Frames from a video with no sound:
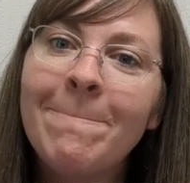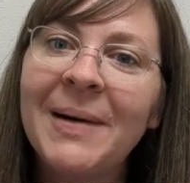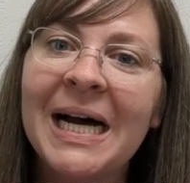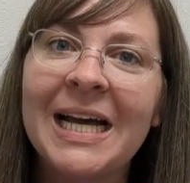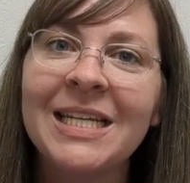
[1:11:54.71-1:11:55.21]

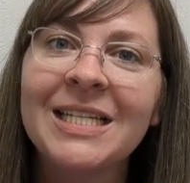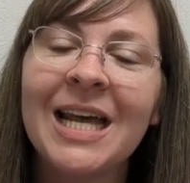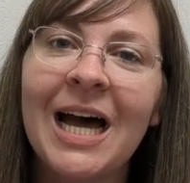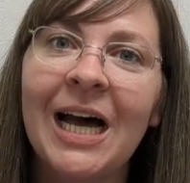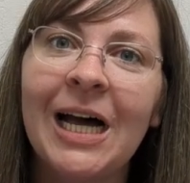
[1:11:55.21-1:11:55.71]
But
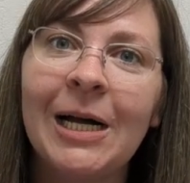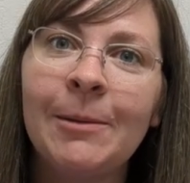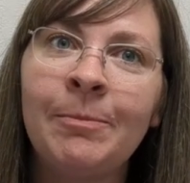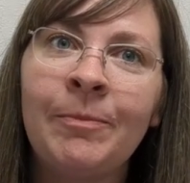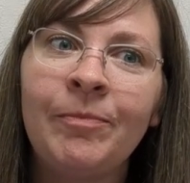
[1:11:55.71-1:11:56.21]

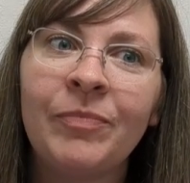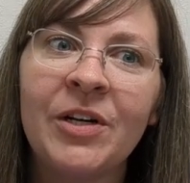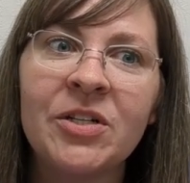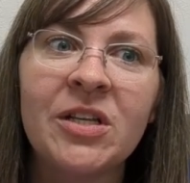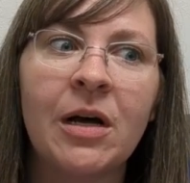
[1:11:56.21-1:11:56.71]
um,
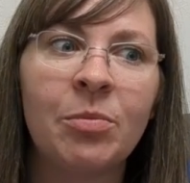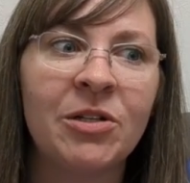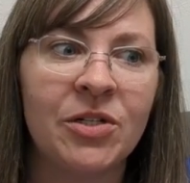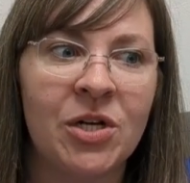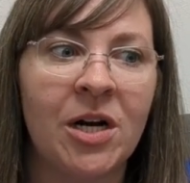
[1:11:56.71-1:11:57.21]
there's a couple
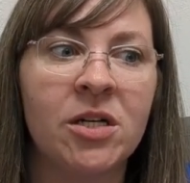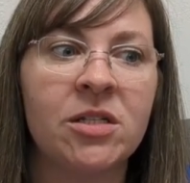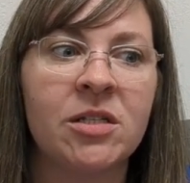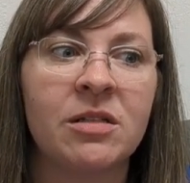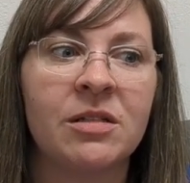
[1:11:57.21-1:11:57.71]
of
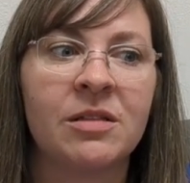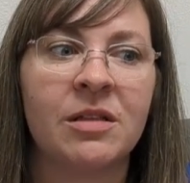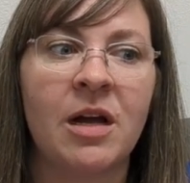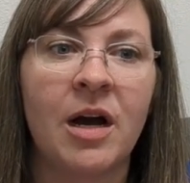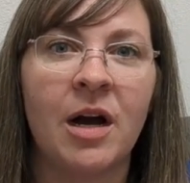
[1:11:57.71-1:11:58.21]
charts
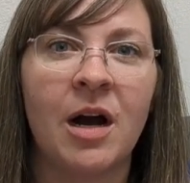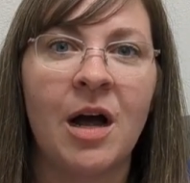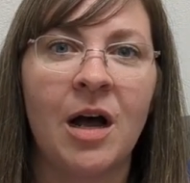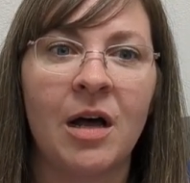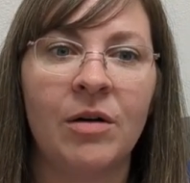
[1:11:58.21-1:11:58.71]
there
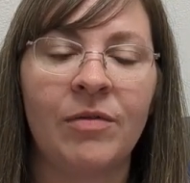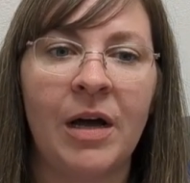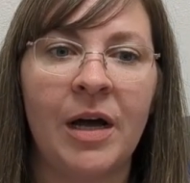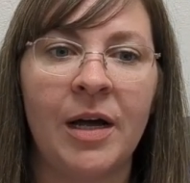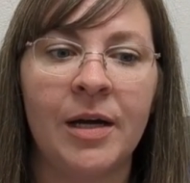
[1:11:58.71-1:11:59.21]
of
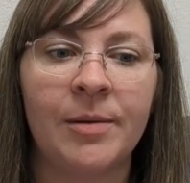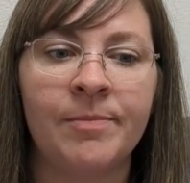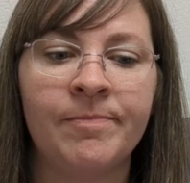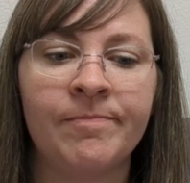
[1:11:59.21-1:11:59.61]
um,